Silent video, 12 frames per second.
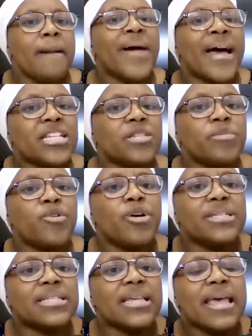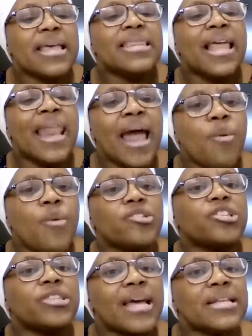but it's because the
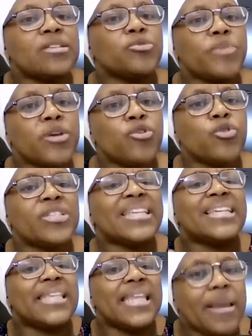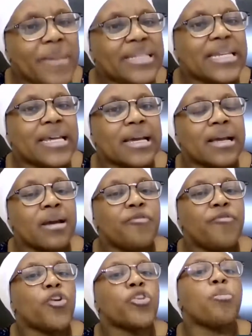language that is being used is limiting
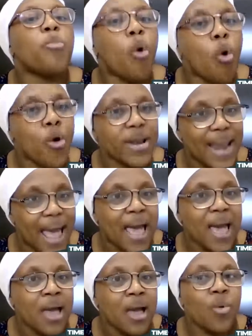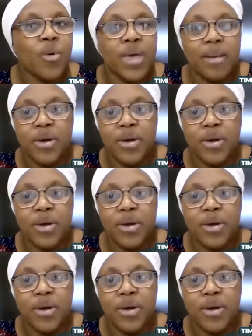for bona. So